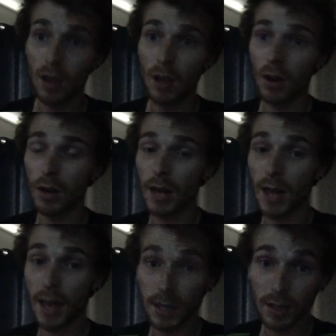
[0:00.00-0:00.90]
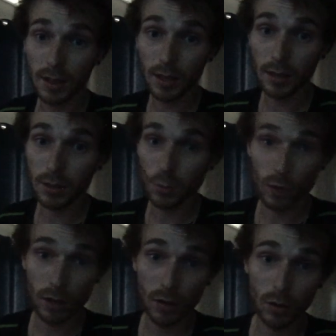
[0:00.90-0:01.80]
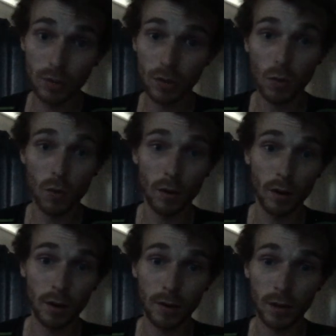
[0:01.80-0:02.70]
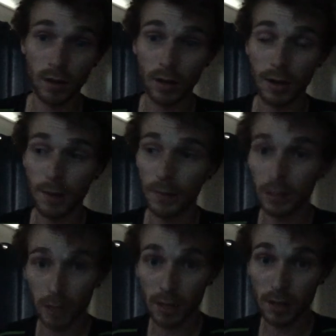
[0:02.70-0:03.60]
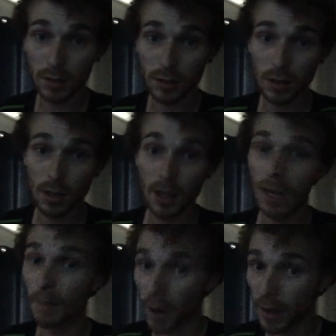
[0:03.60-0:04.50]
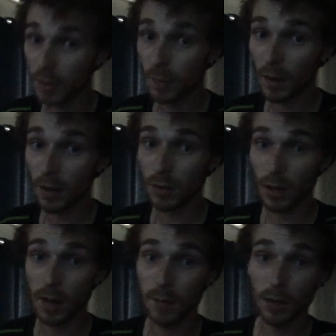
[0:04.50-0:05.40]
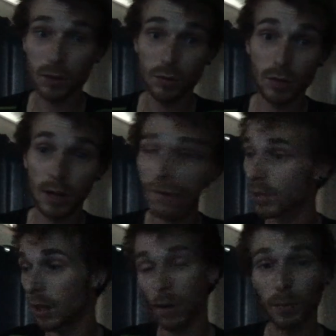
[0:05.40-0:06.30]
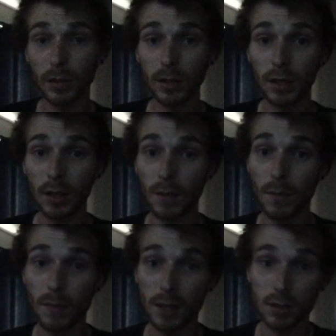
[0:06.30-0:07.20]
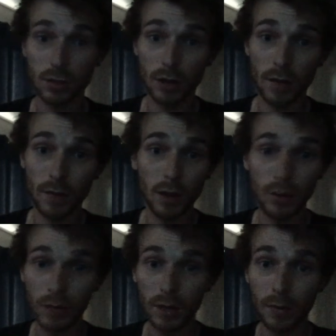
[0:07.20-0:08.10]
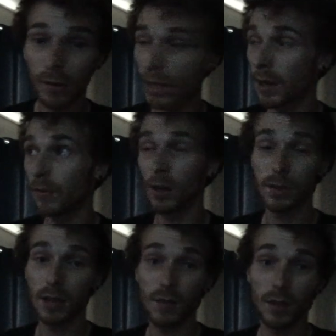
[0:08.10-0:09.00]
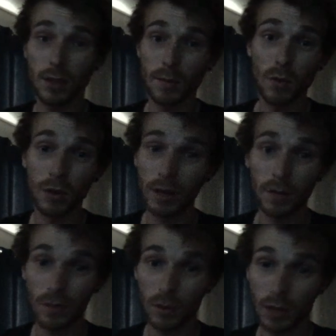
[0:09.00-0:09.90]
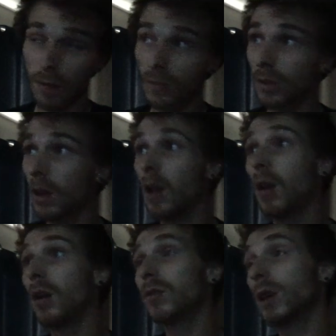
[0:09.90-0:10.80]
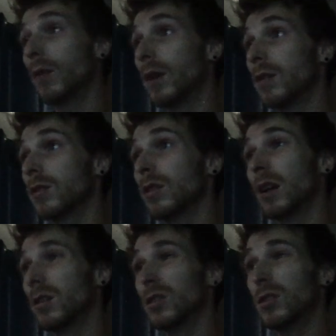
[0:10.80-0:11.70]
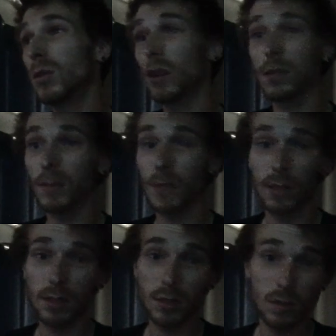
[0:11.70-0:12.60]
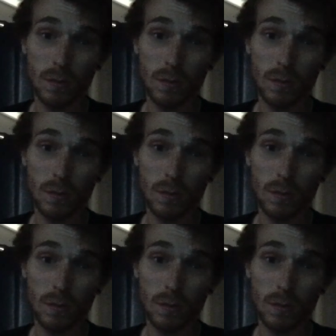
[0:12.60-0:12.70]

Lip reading: on anything that's Windows or Linux, in my experience on M.2 drives, it completely makes the drive unreadable, and I've lost everything more than a few times. So anyways, just do it on something that's,